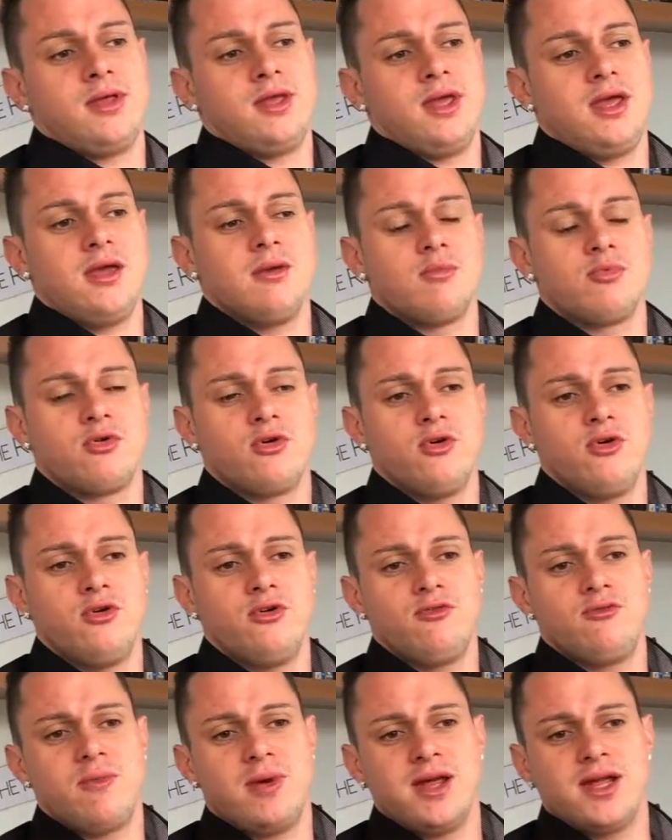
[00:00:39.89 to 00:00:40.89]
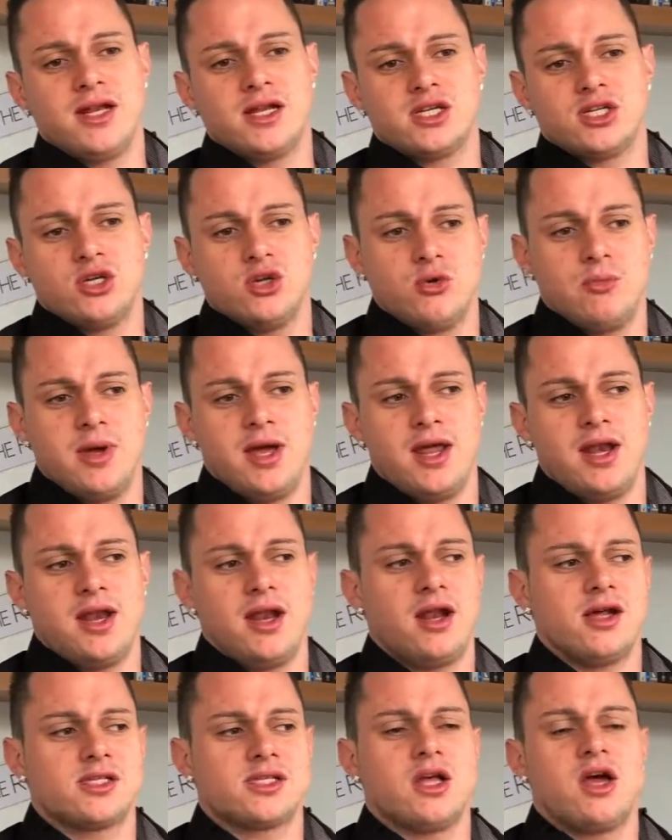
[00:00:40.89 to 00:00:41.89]
it improved my English a little bit,
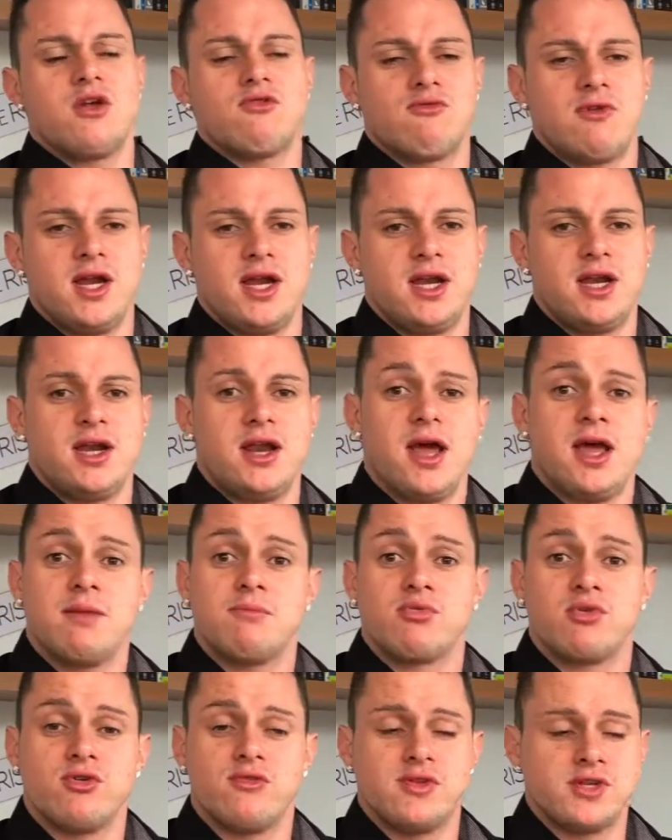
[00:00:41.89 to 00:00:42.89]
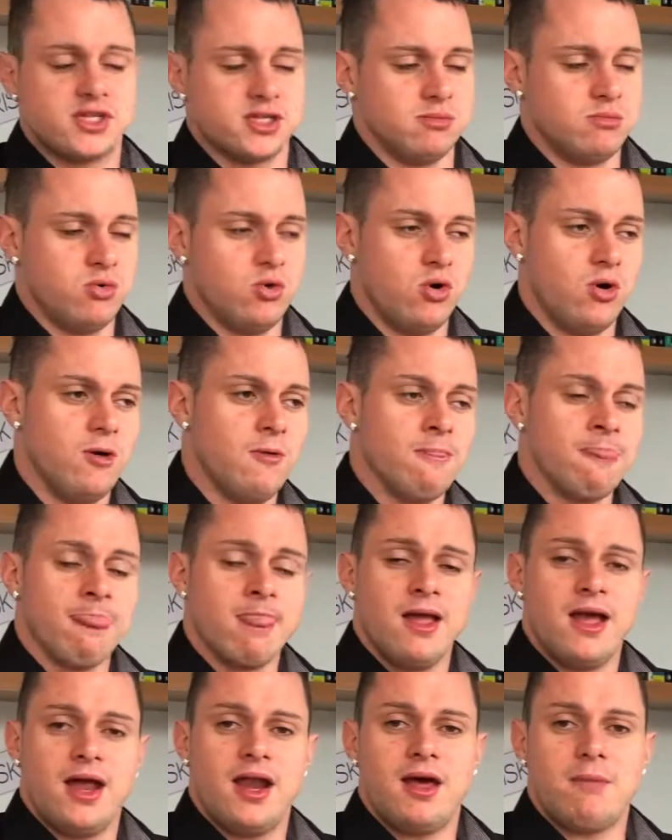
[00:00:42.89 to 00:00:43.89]
then I started reading and that improved it some more,
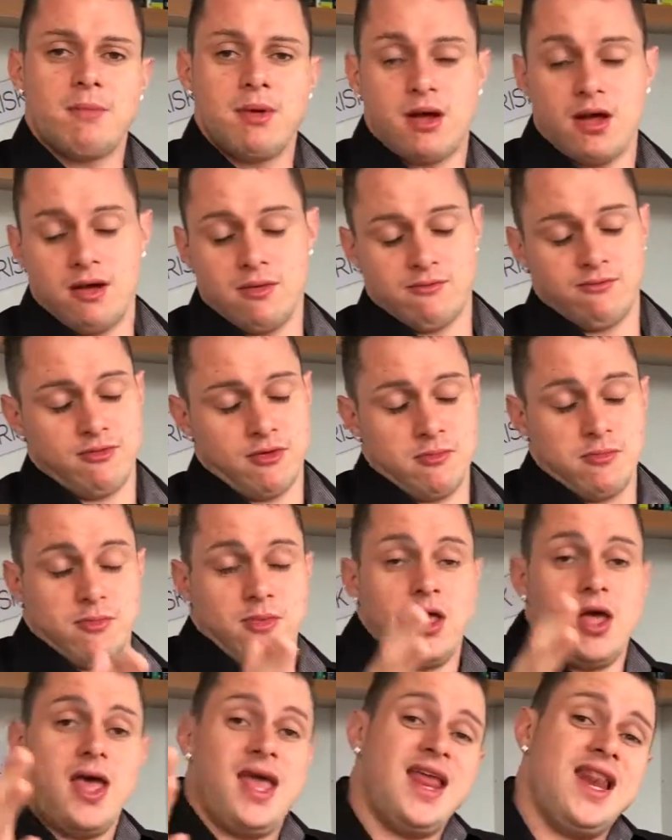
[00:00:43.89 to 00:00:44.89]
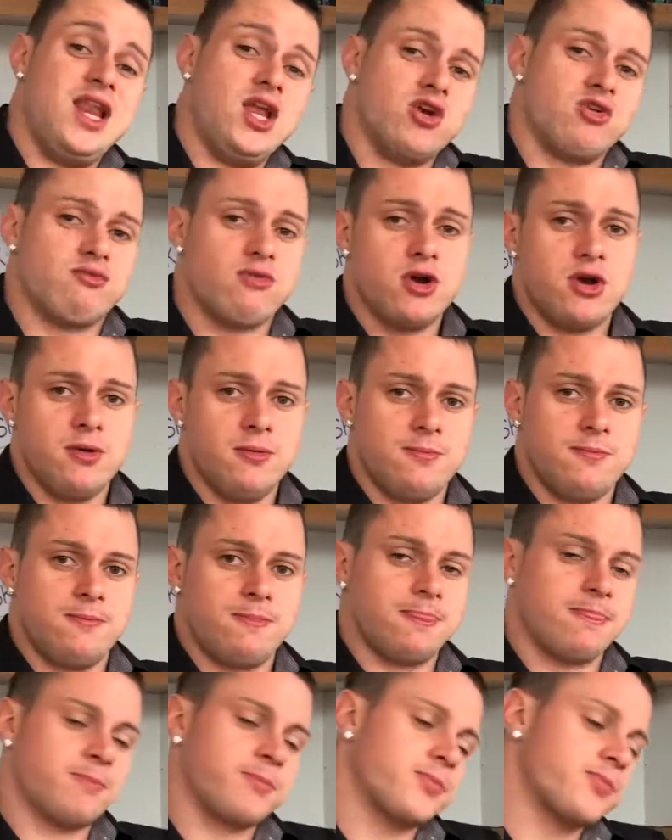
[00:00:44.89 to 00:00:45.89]
and I've become from illiterate
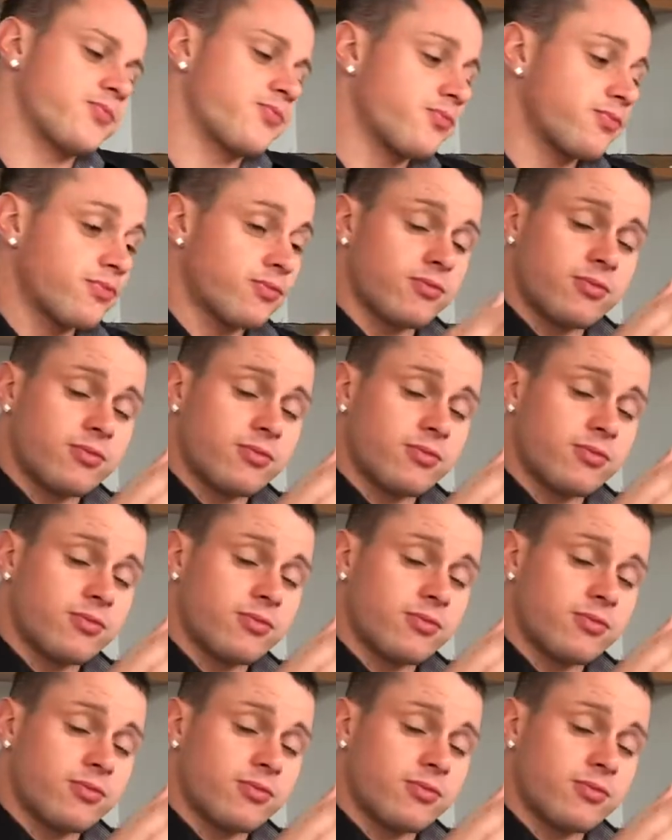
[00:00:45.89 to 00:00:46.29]
to